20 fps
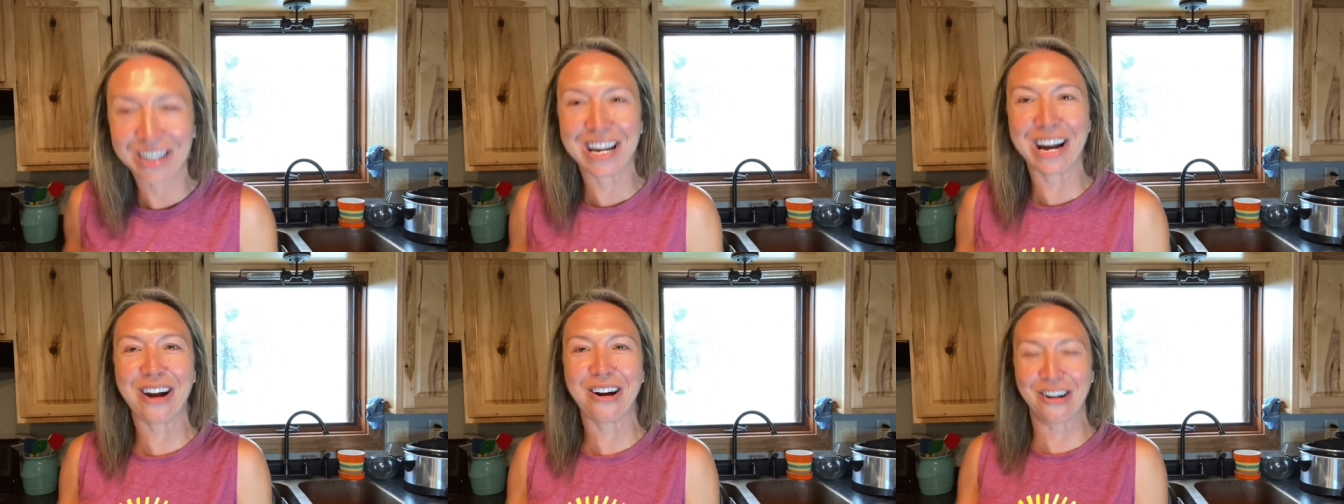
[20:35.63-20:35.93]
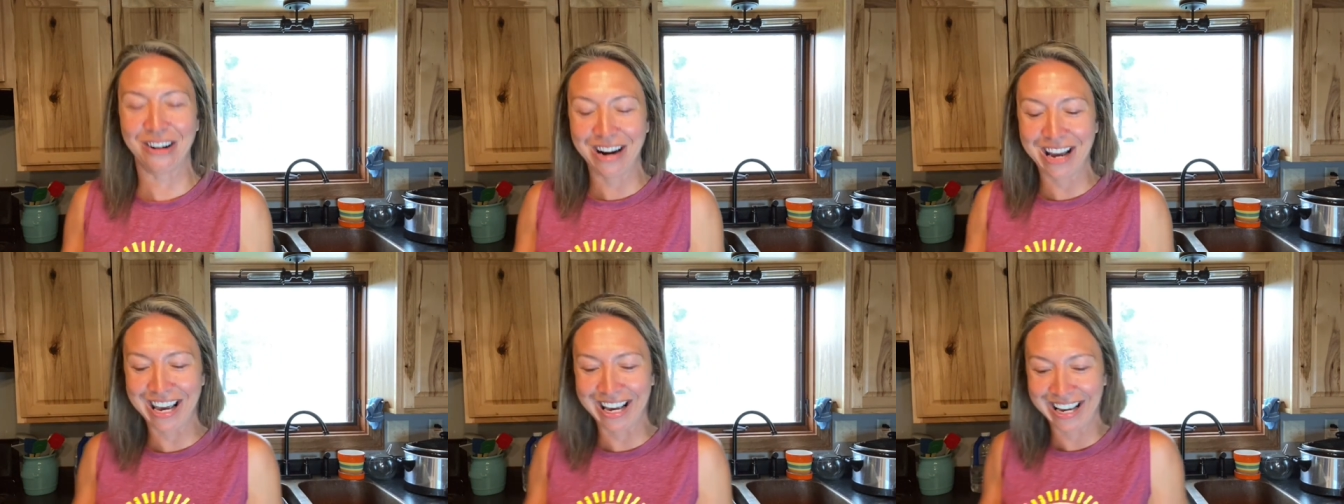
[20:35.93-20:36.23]

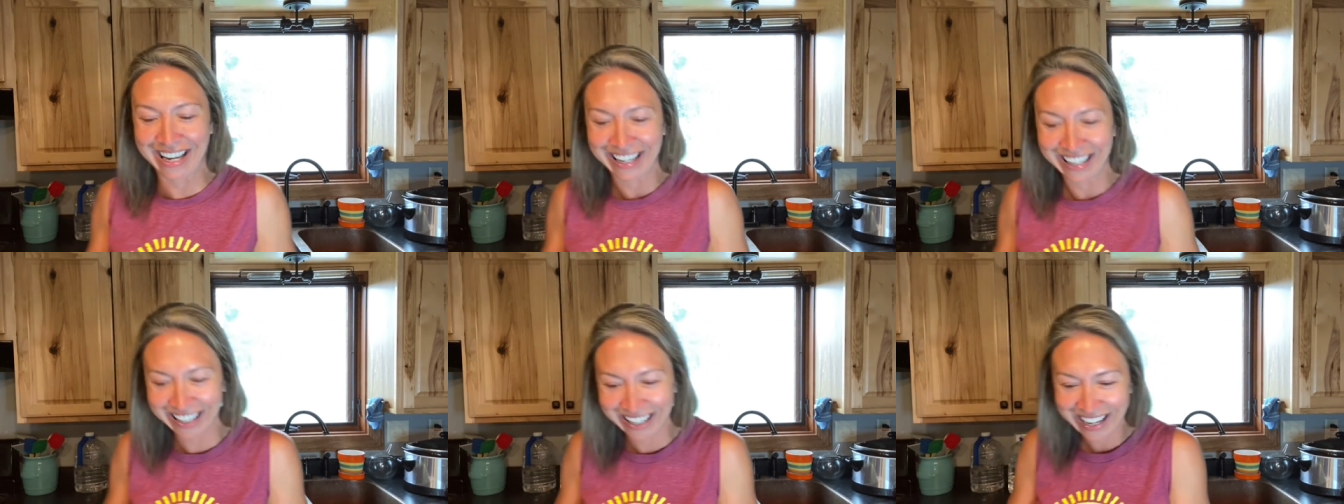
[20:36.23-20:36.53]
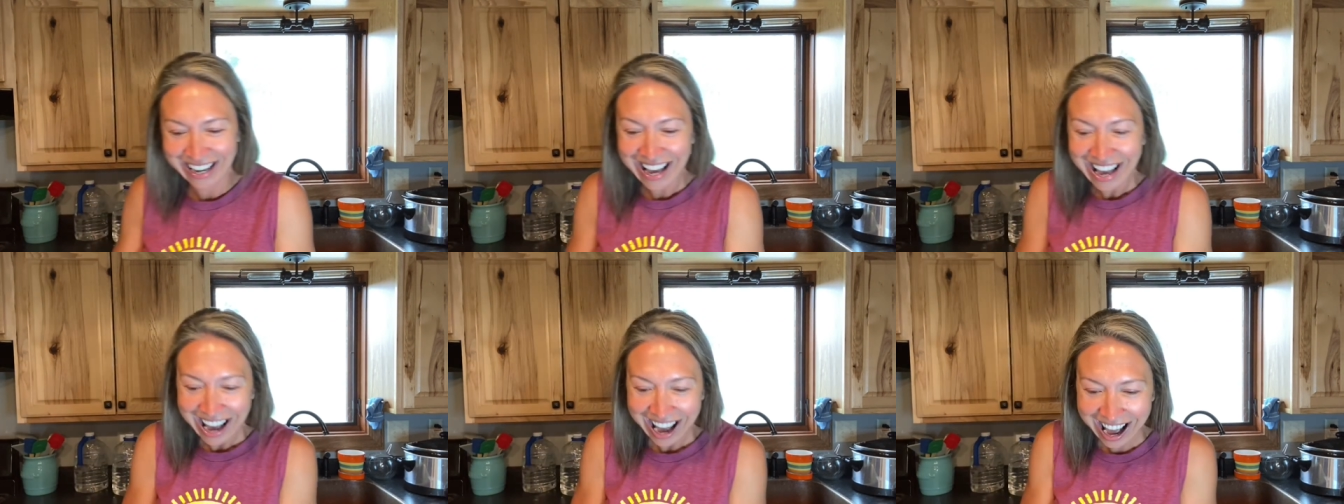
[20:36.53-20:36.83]
Carrie.
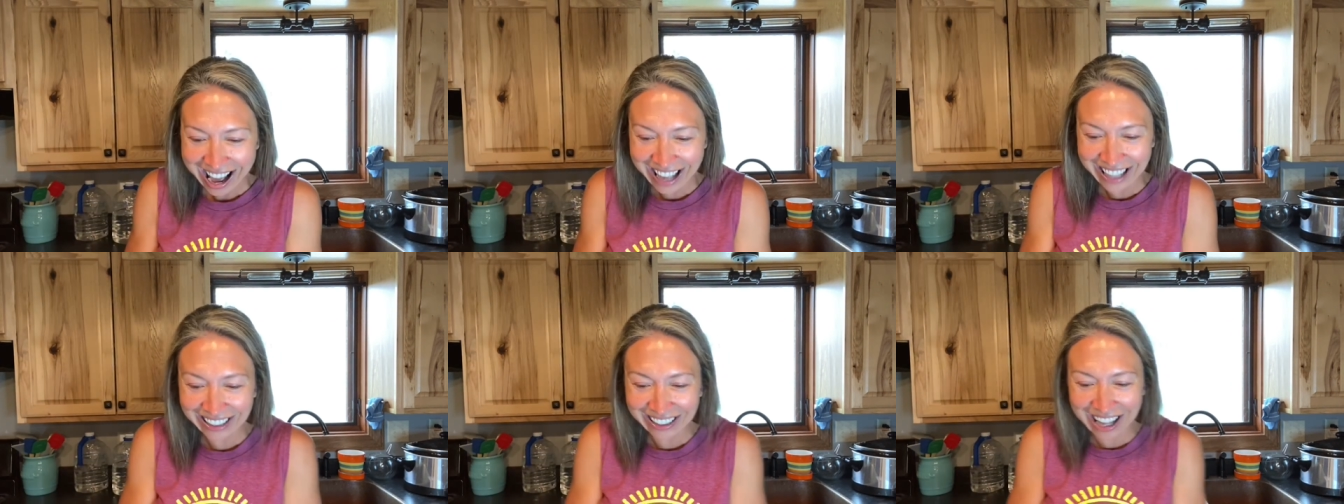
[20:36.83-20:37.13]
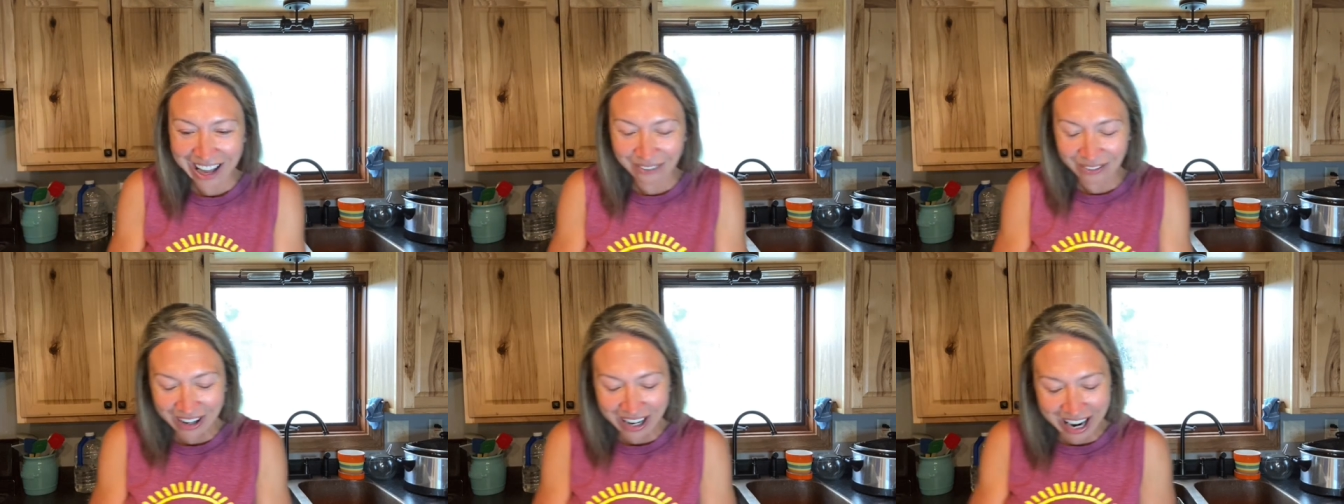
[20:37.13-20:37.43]
I
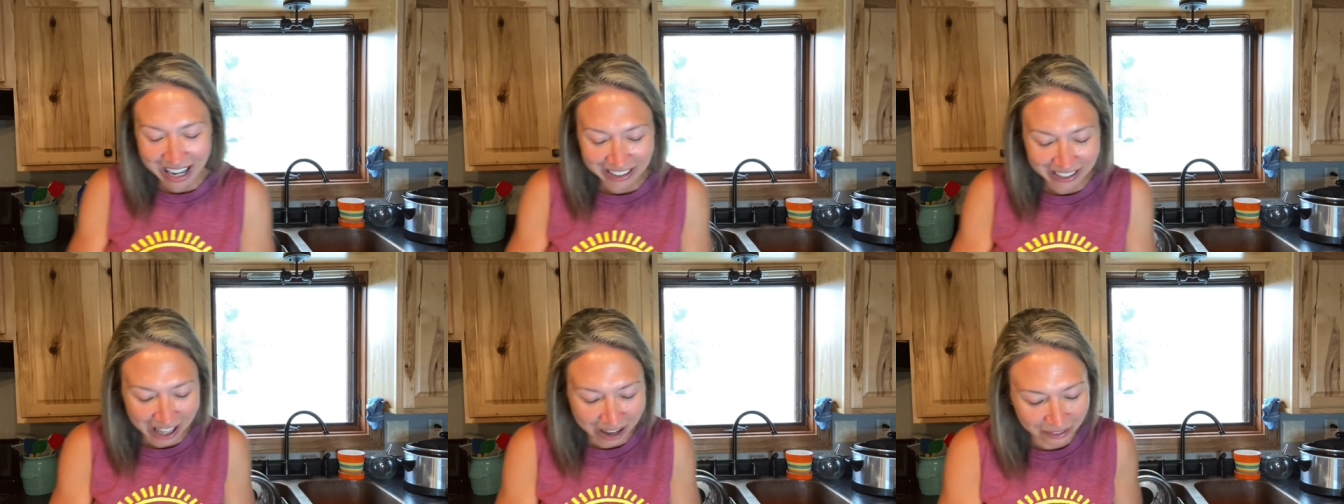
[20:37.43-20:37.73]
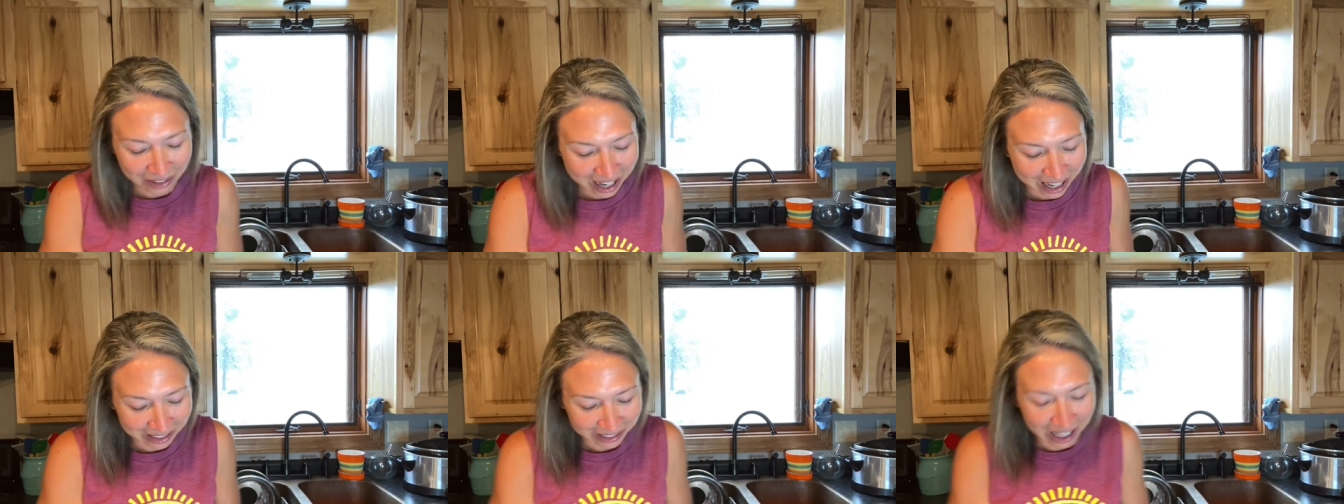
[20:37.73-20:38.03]
love it. I
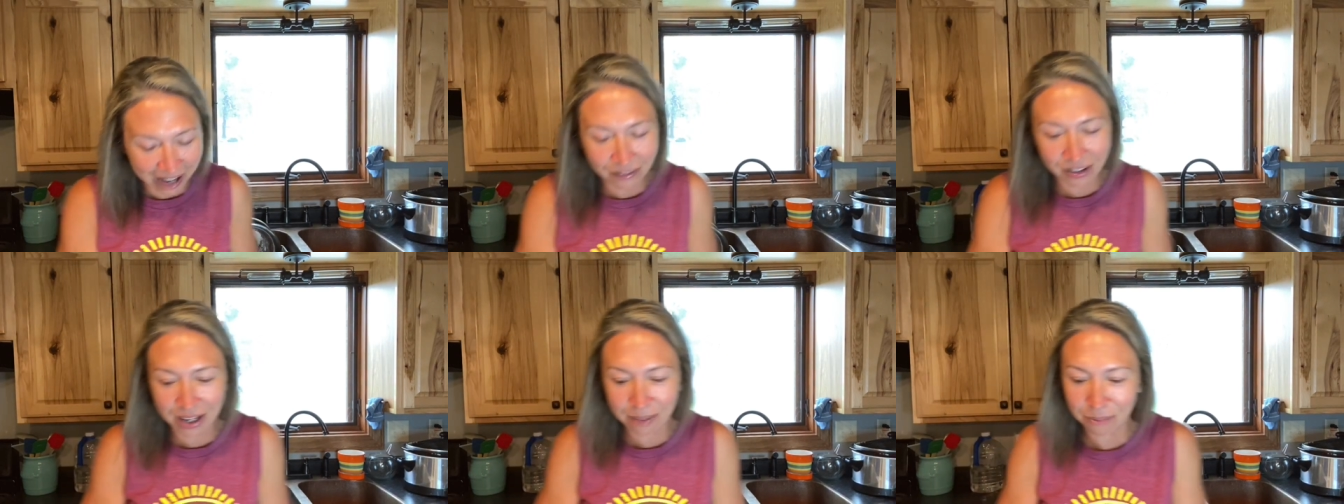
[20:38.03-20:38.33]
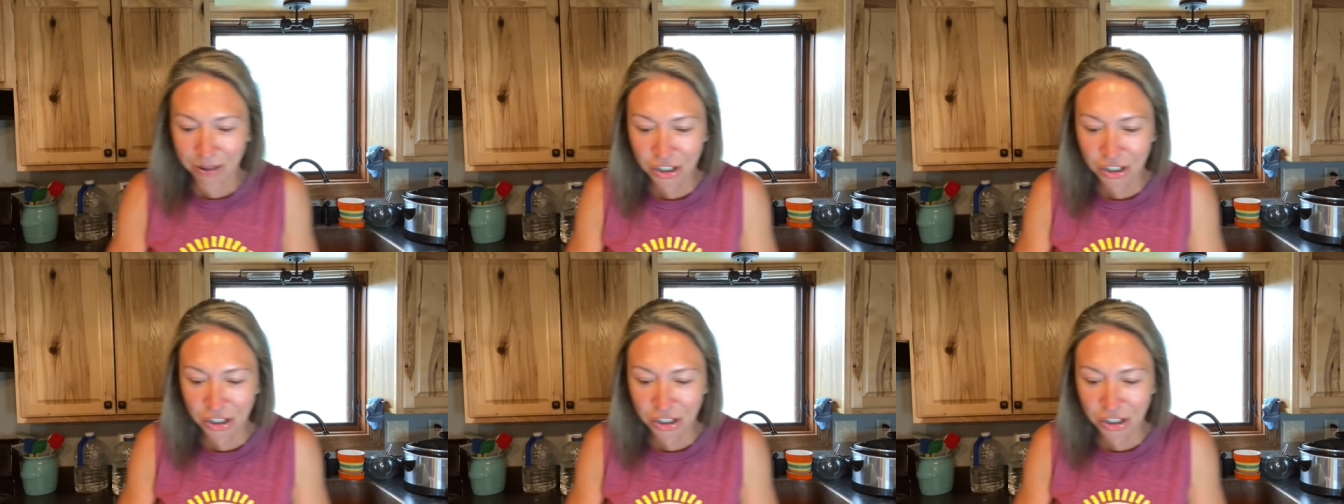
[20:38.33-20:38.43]
love it. I love it.